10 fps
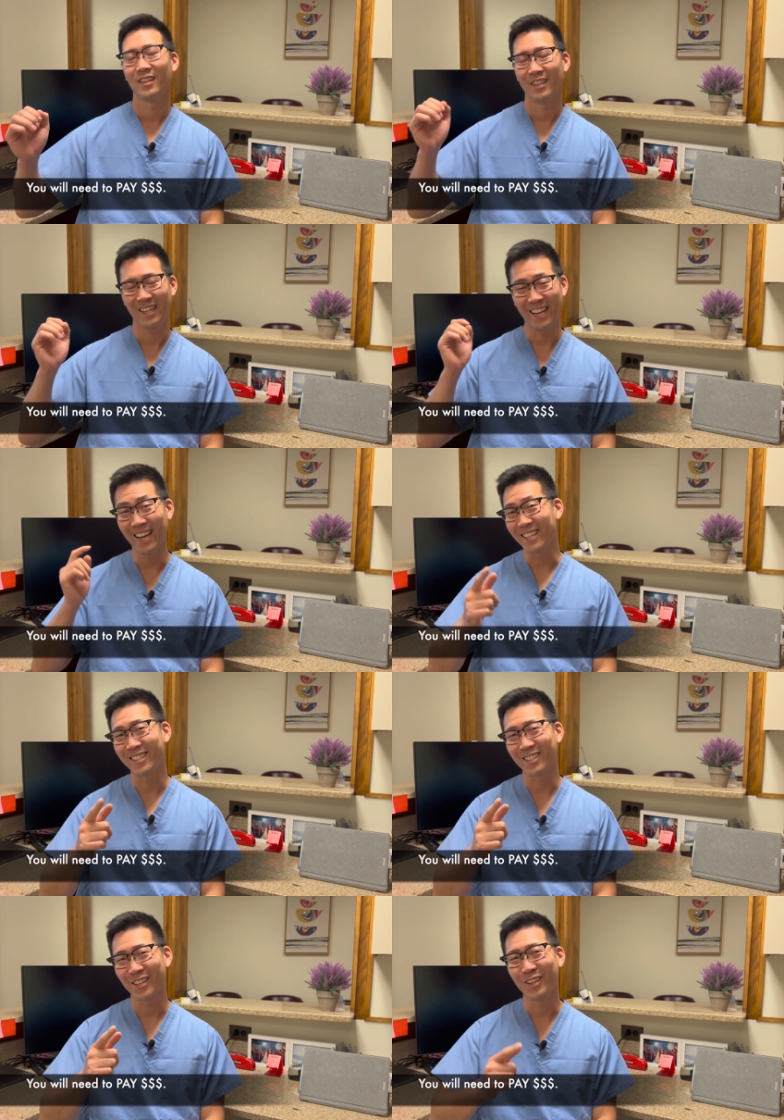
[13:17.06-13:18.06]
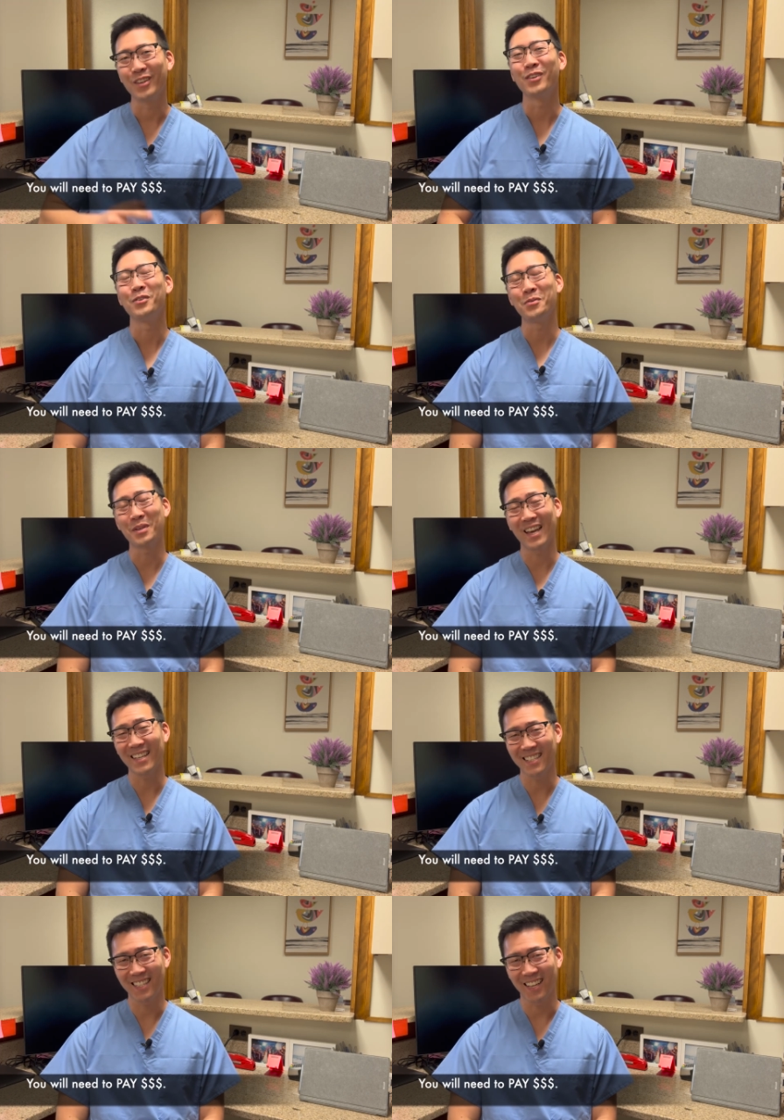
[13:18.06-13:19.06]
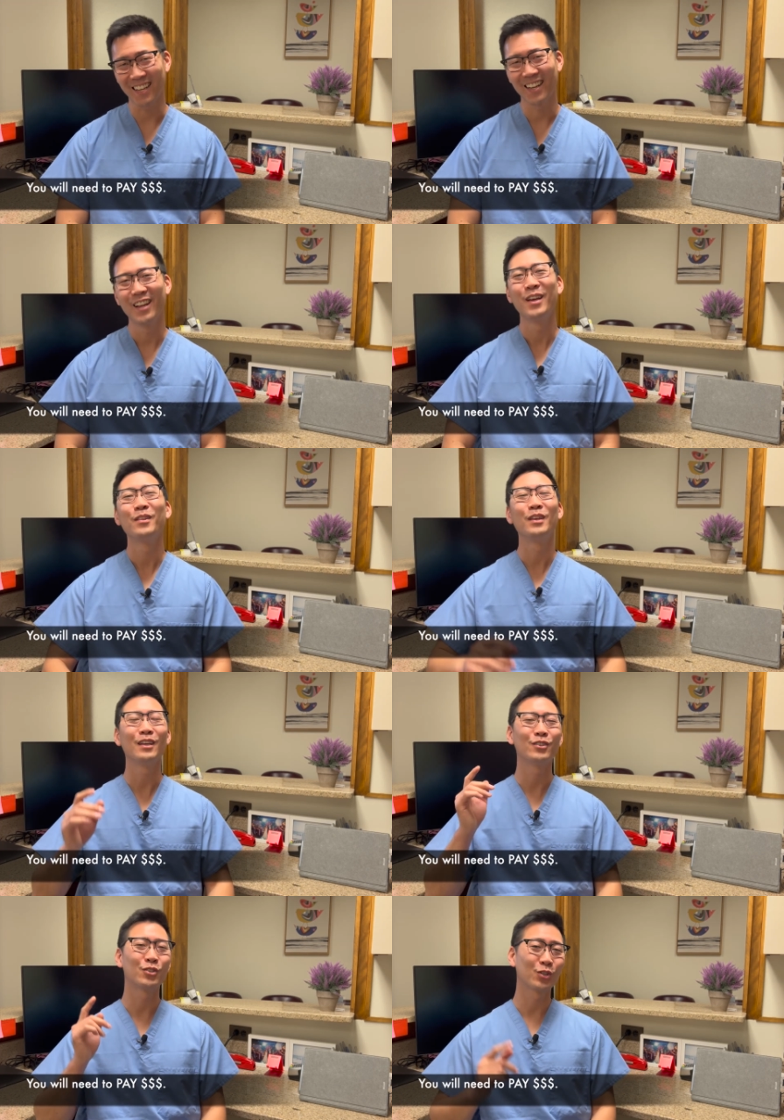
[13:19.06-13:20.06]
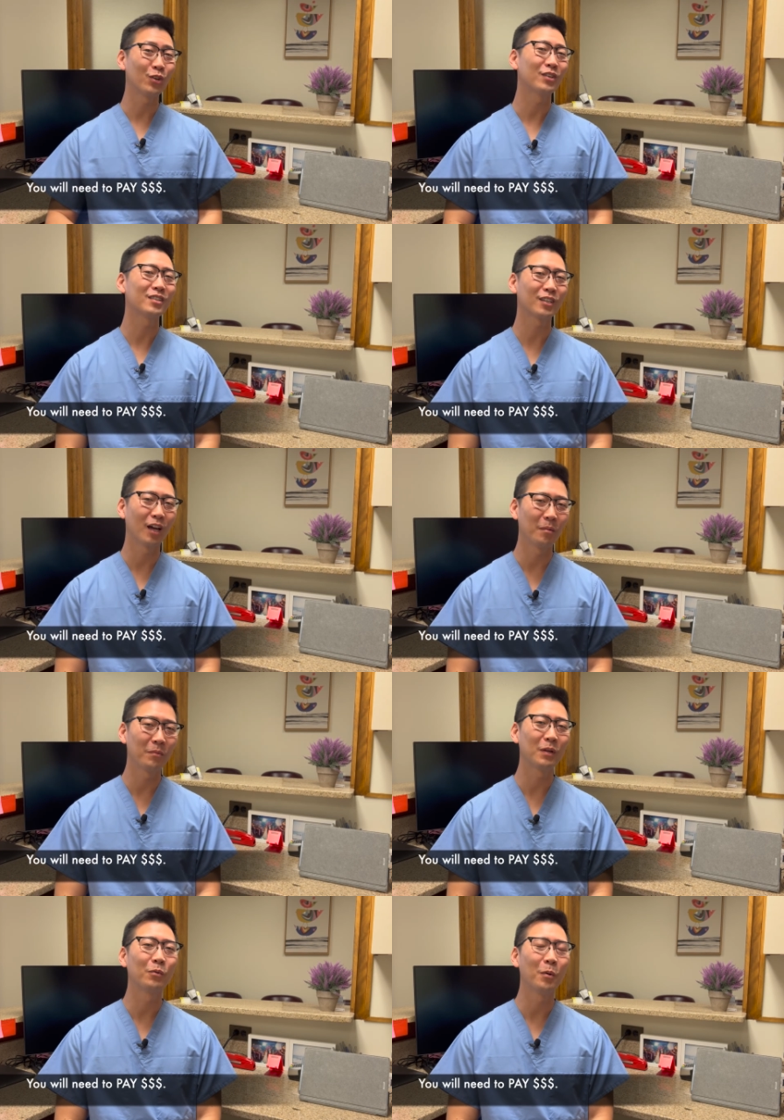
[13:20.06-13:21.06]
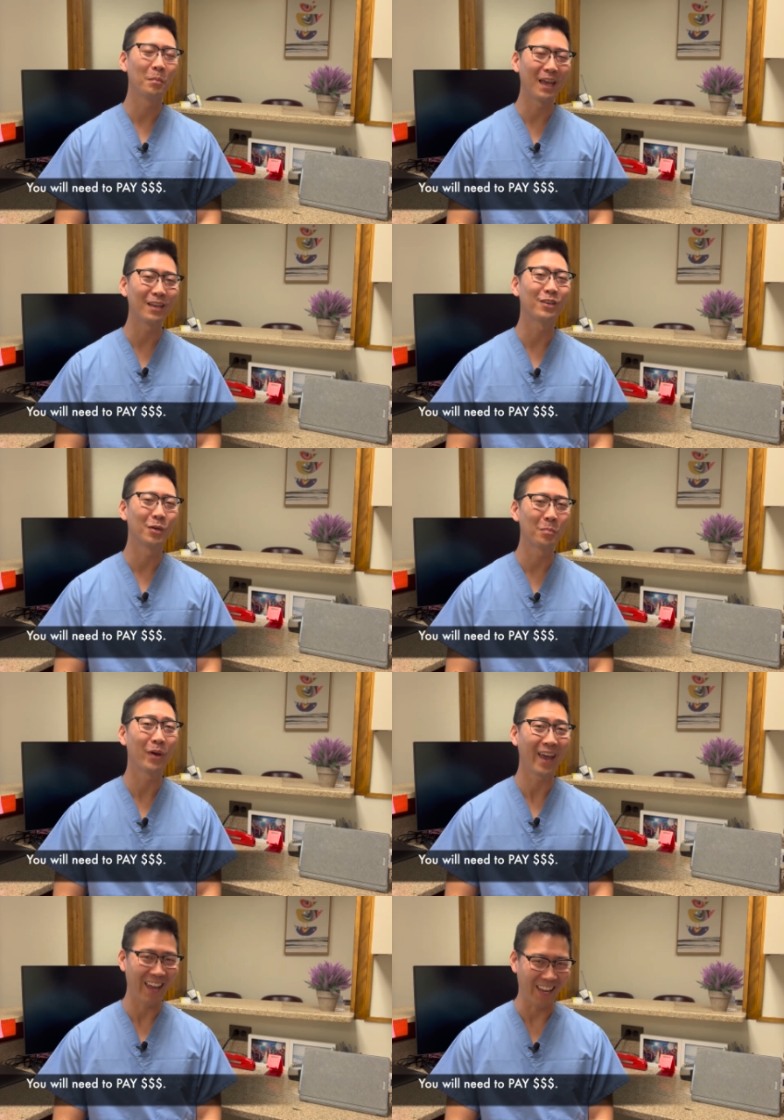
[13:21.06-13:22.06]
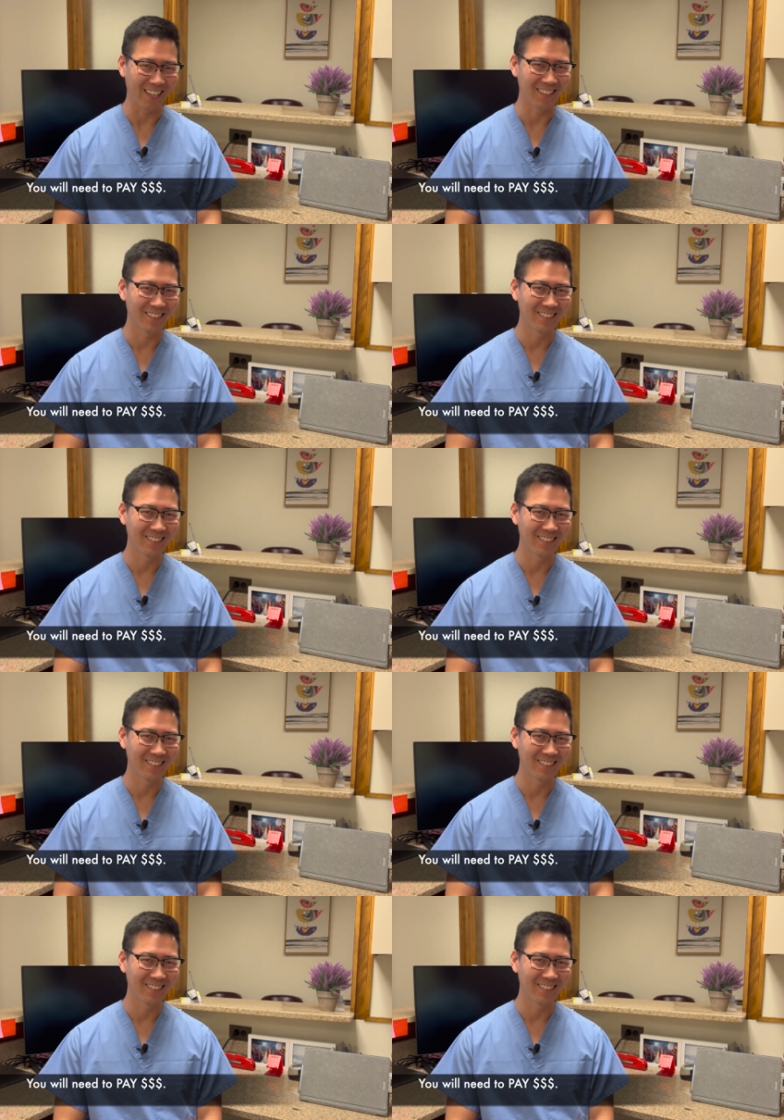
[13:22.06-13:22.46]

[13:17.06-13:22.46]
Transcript: Yes, you guessed it. The insurance company will make you pay.